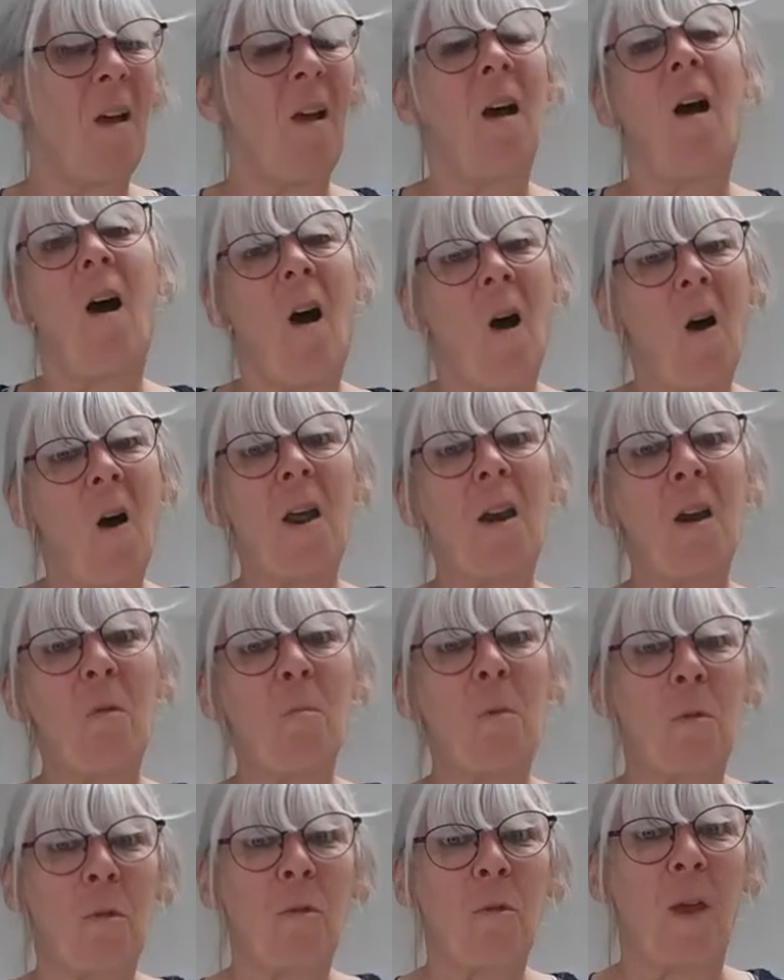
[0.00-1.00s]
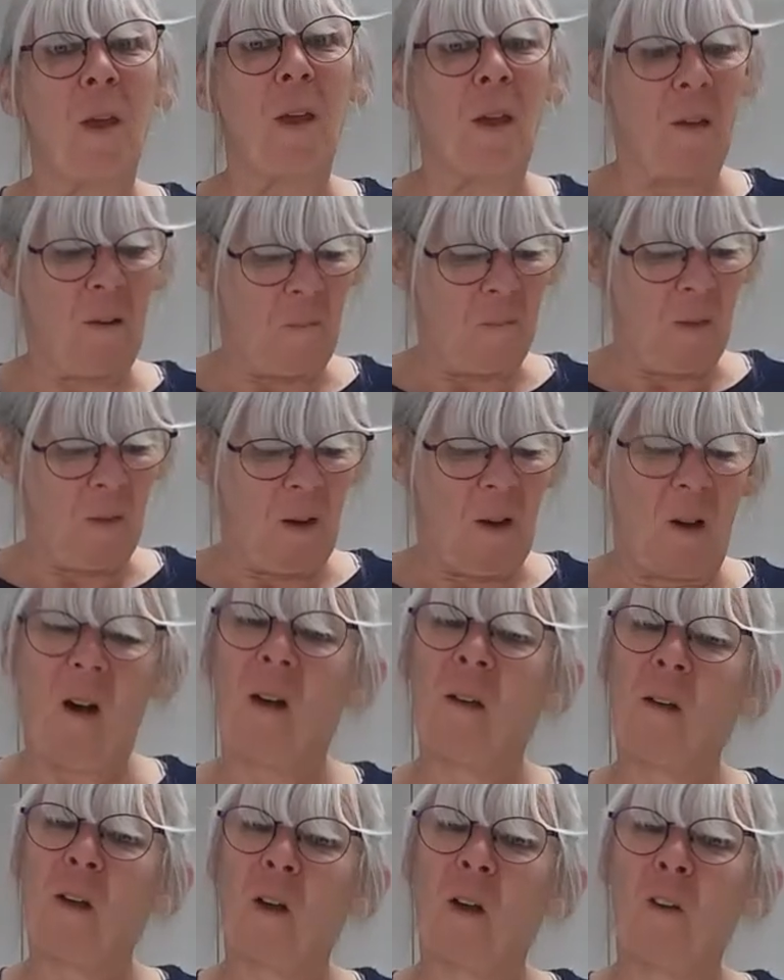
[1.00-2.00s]
I don't think
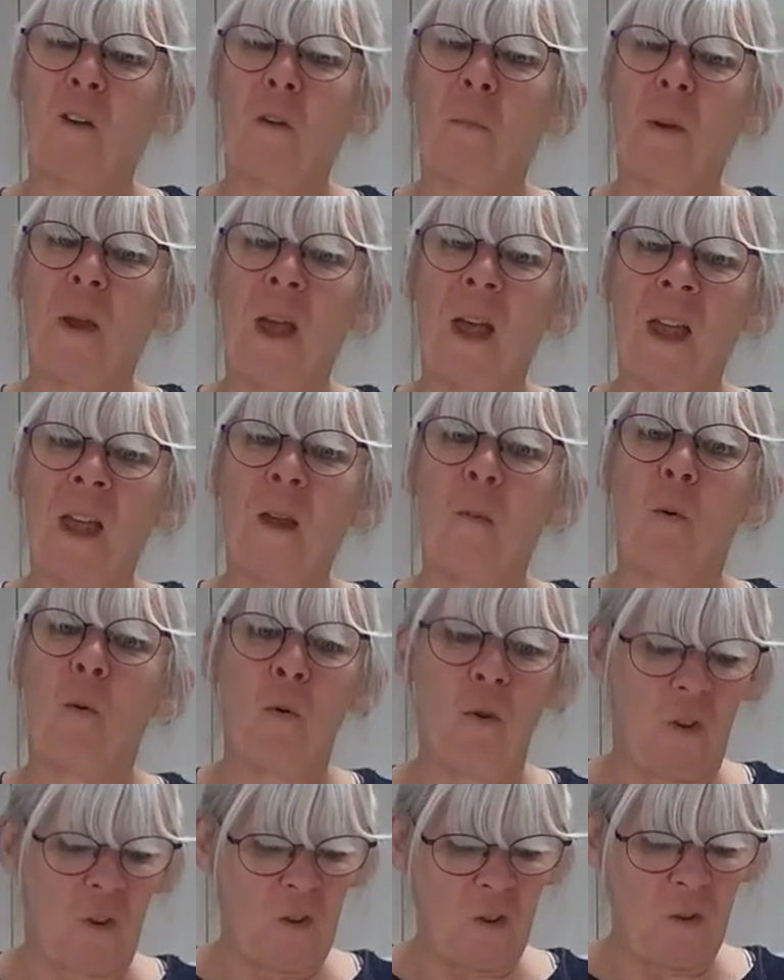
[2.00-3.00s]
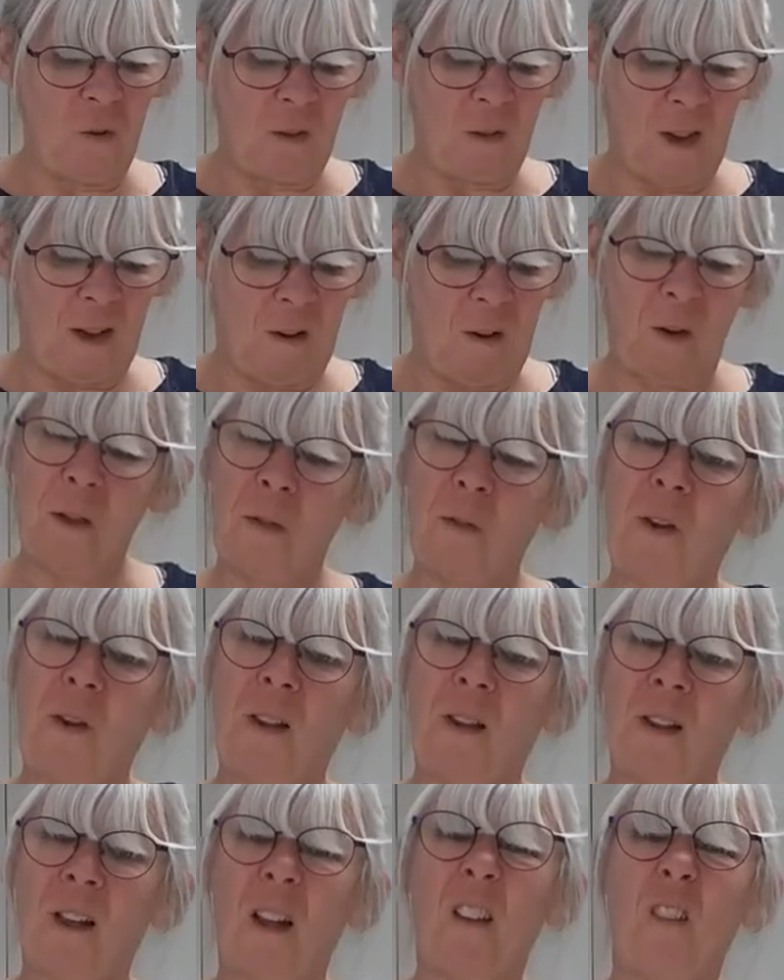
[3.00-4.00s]
I'm going to be able to do that. I
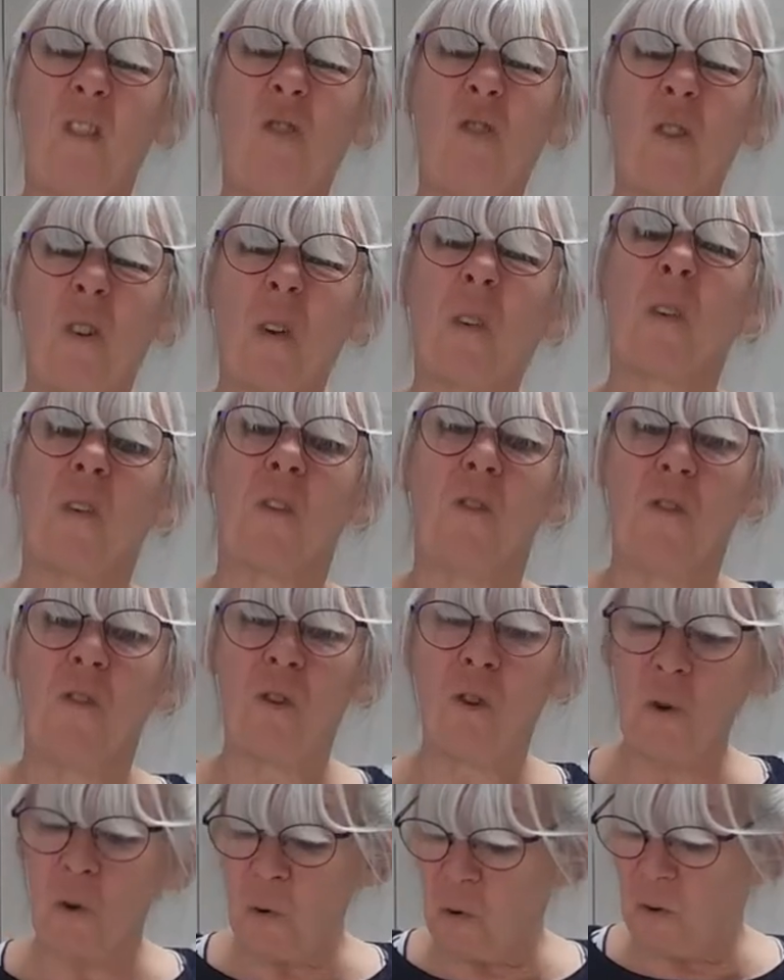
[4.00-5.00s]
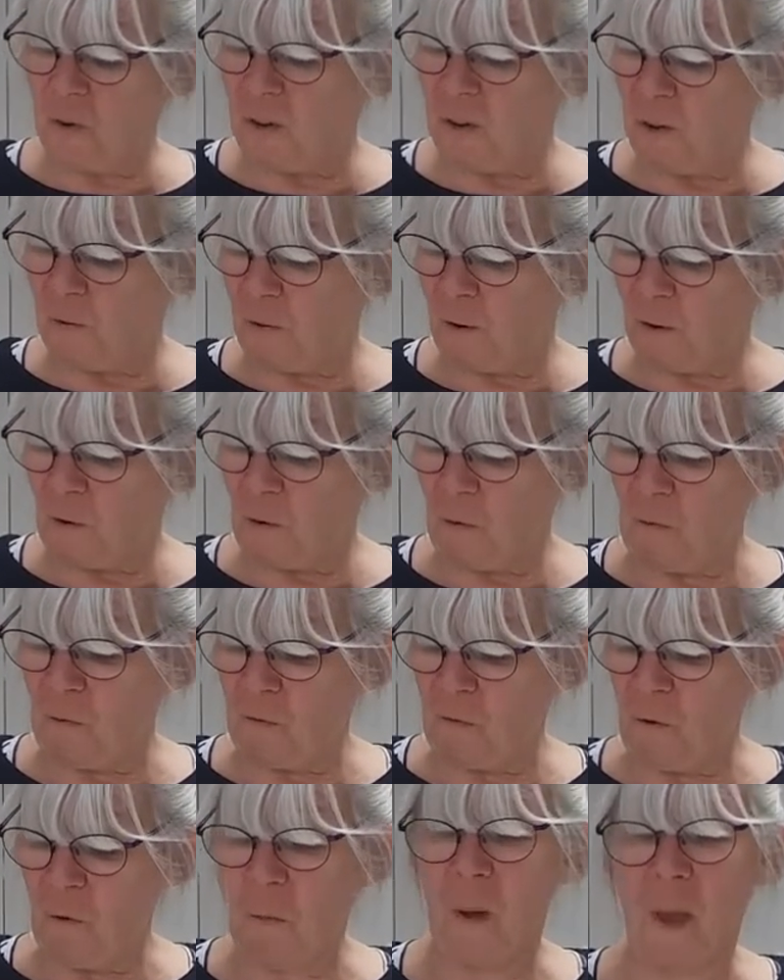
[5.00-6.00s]
think that is just too difficult
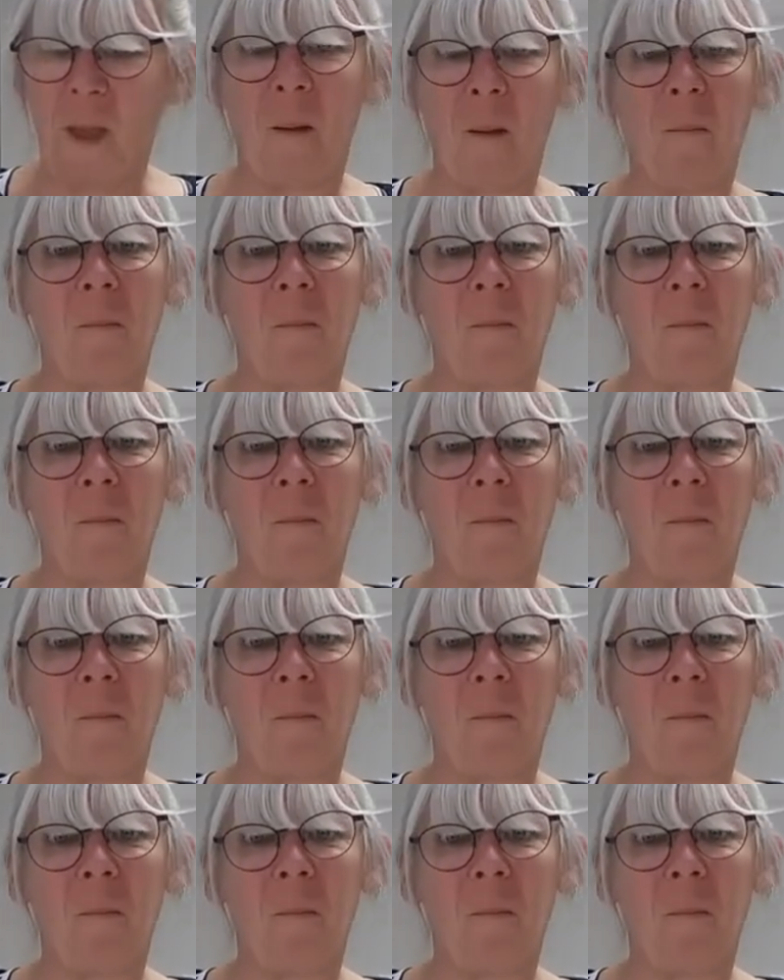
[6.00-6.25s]
for me.